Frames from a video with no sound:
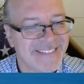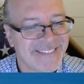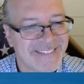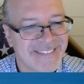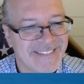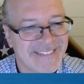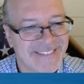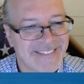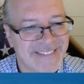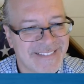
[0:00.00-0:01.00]

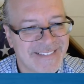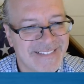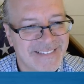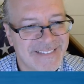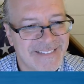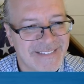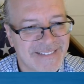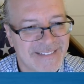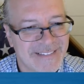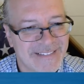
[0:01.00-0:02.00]

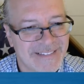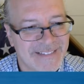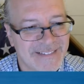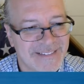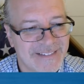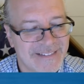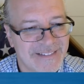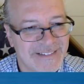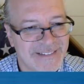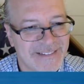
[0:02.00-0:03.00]

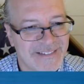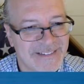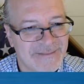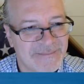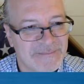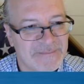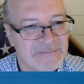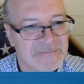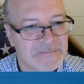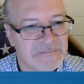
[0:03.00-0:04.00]

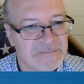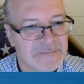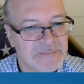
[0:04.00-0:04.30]
(not speaking)